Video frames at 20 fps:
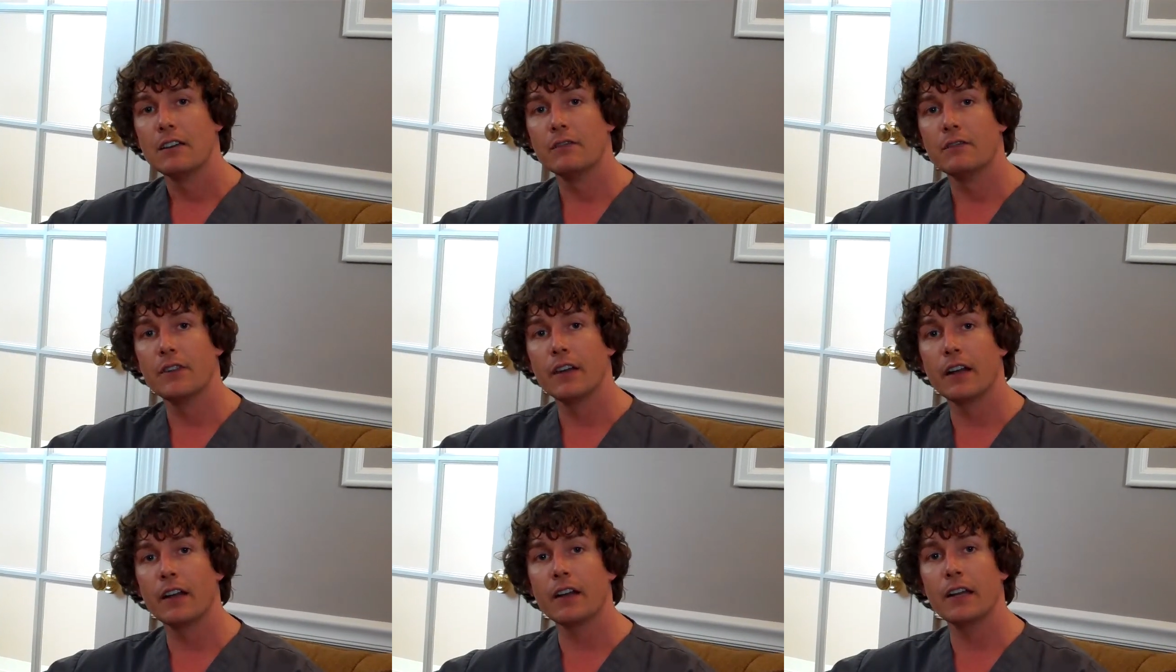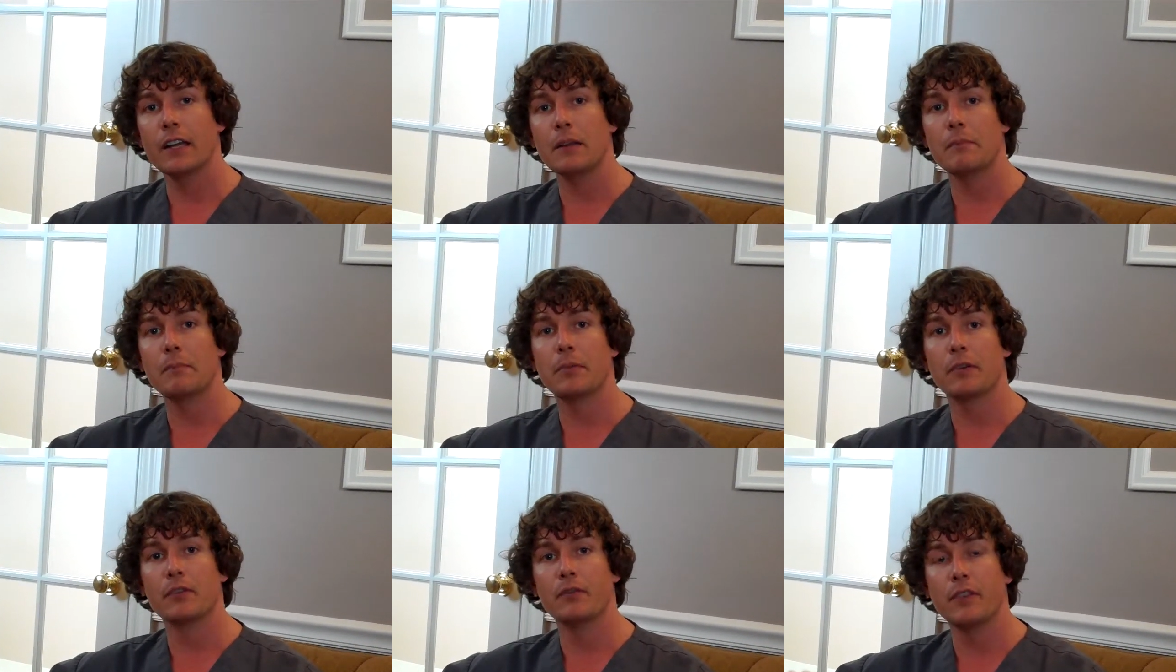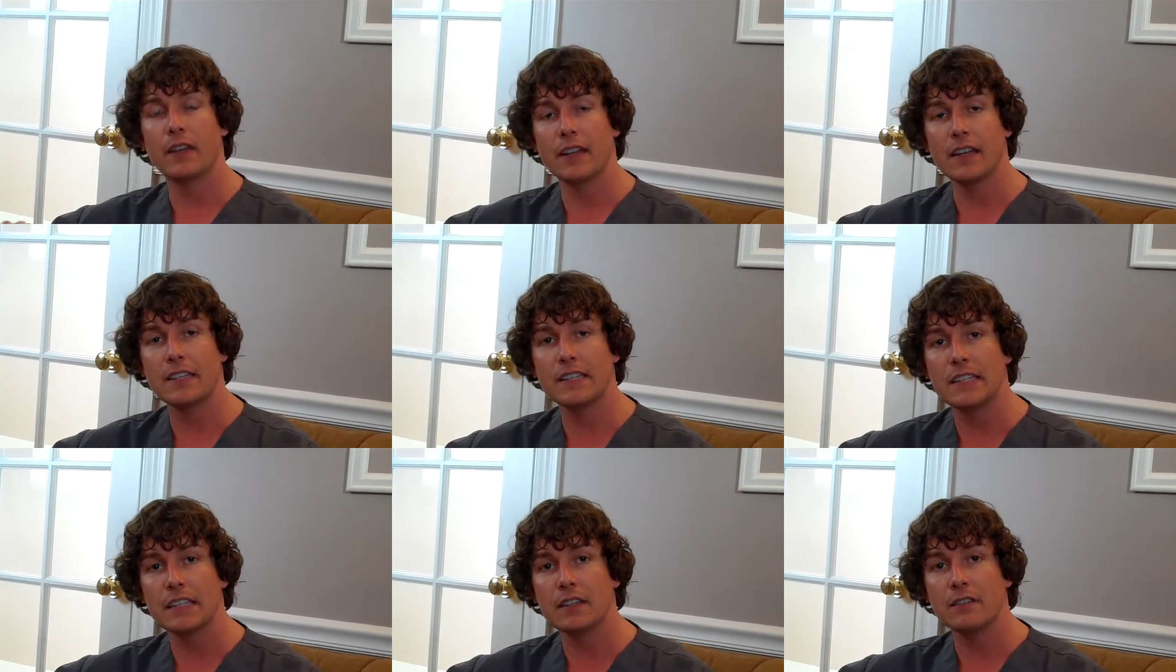very
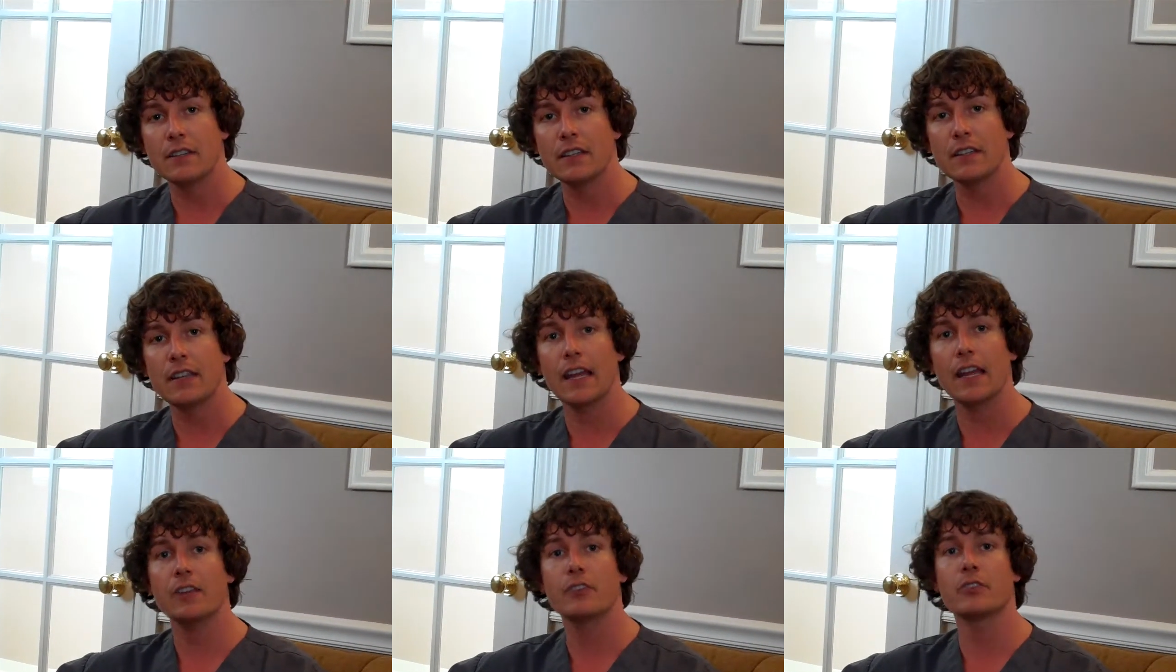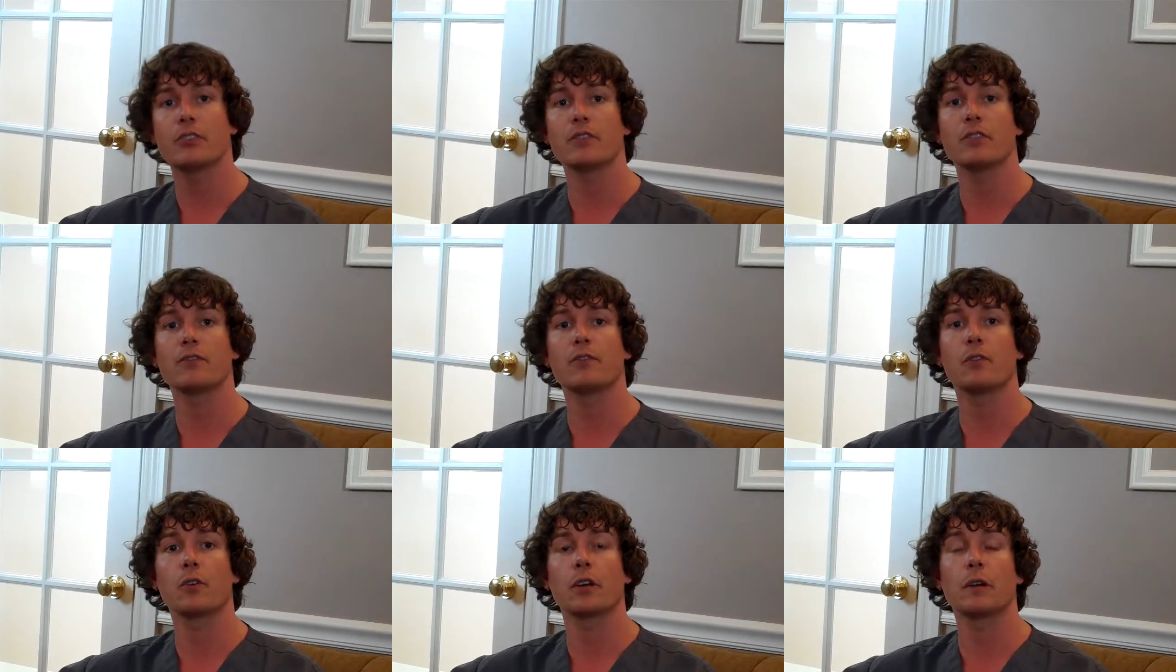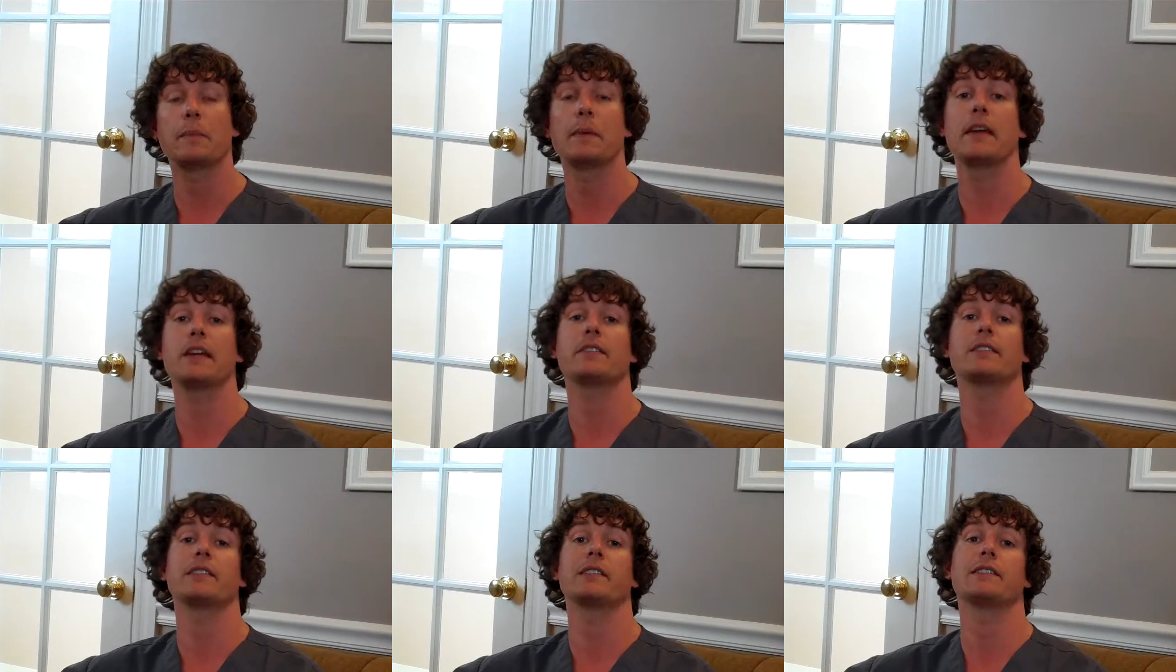preventative in nature for our
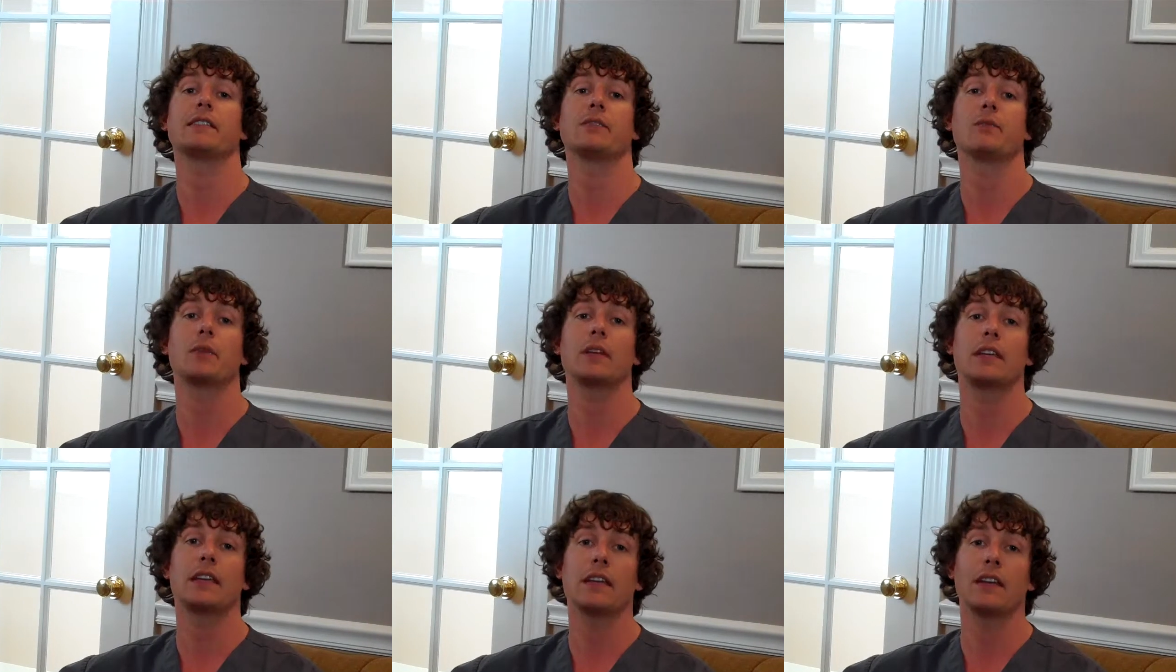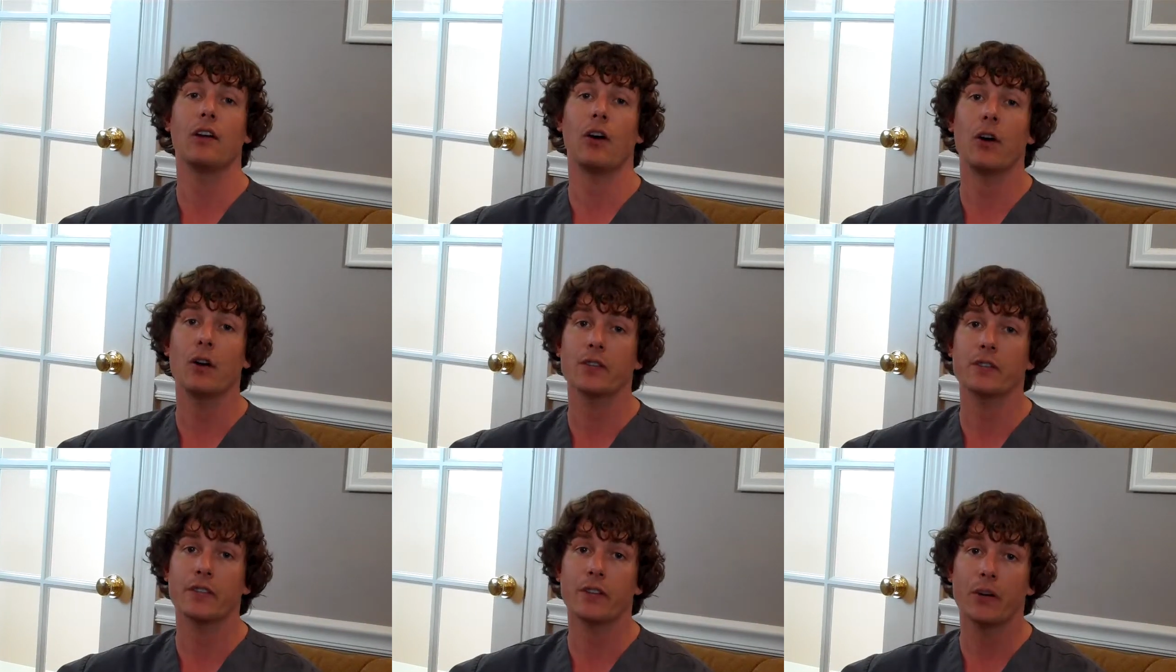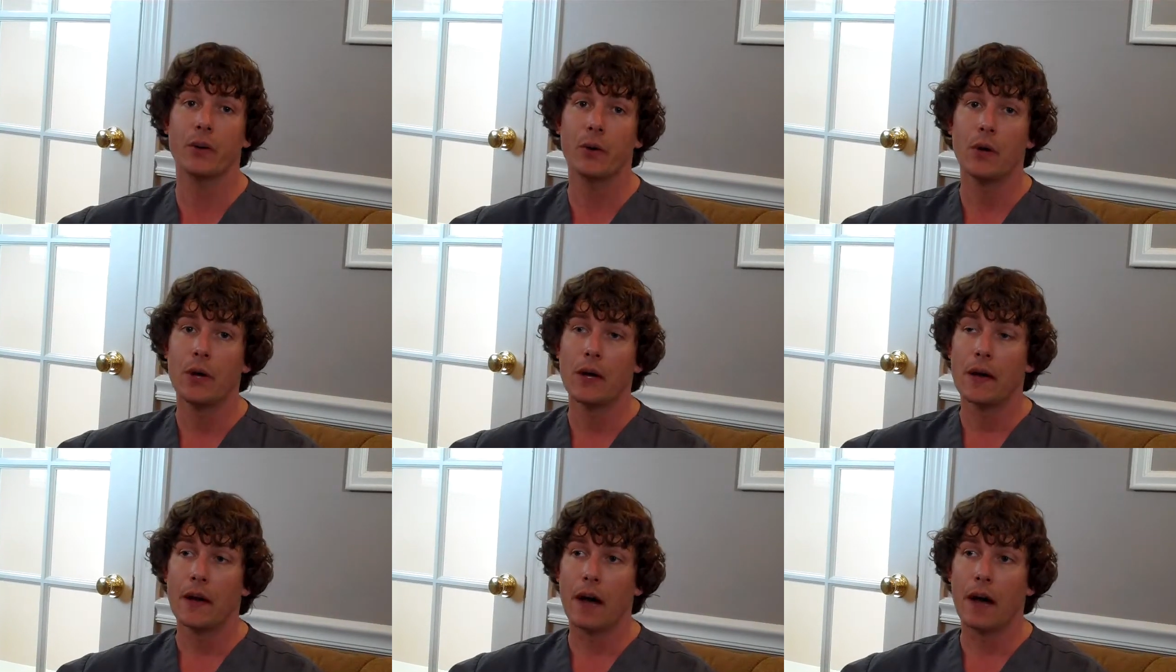patients and we can also